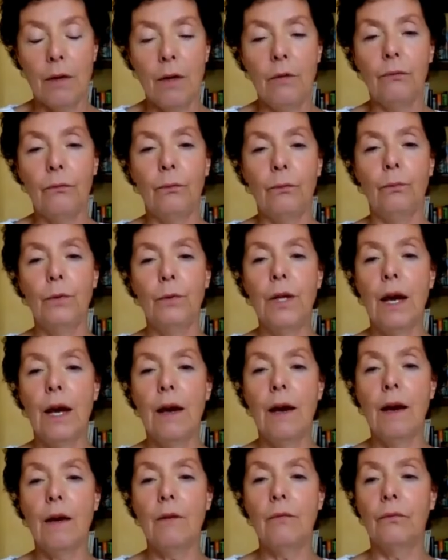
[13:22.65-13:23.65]
If we
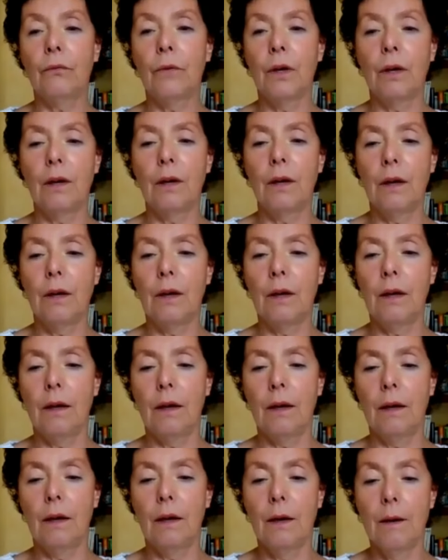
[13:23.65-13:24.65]
have
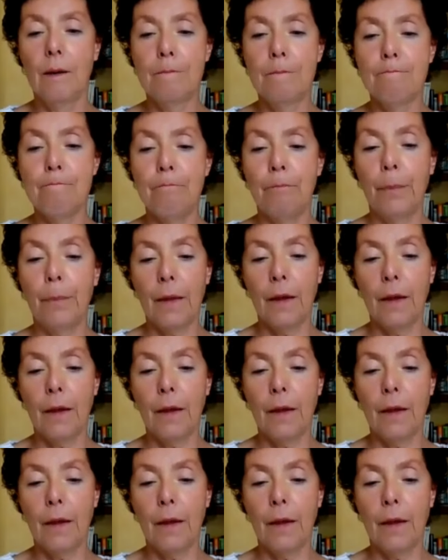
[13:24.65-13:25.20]
um,